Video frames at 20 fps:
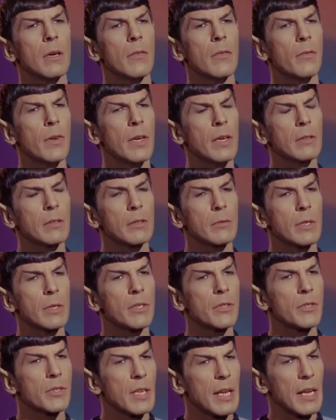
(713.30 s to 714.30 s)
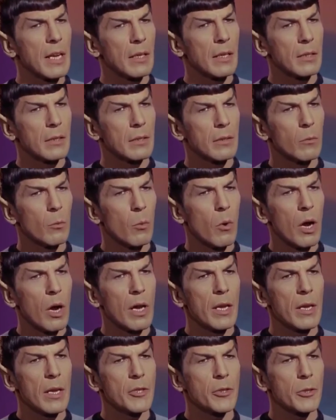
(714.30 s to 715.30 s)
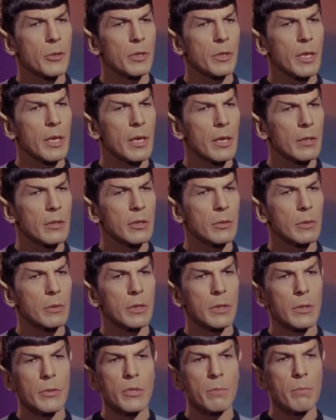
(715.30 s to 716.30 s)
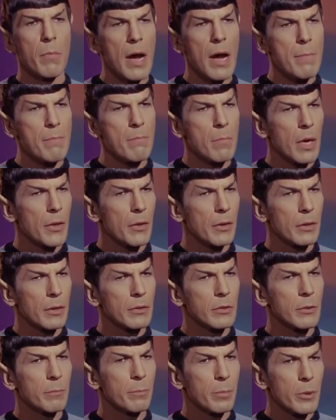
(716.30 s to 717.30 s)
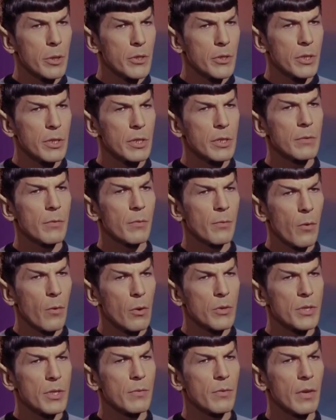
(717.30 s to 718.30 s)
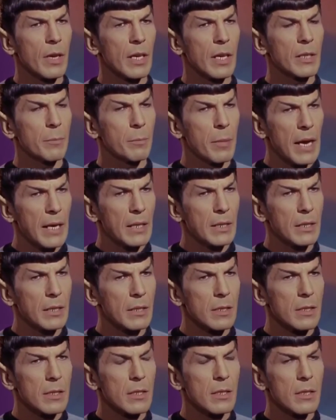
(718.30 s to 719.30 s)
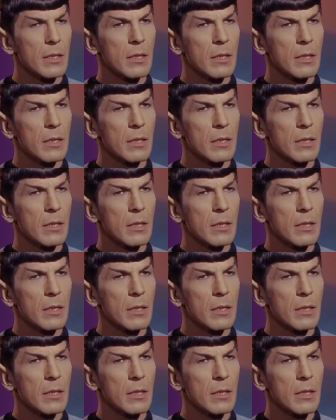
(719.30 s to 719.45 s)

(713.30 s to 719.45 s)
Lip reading: I fail to understand why I should care to induce my mother to purchase falsified patents.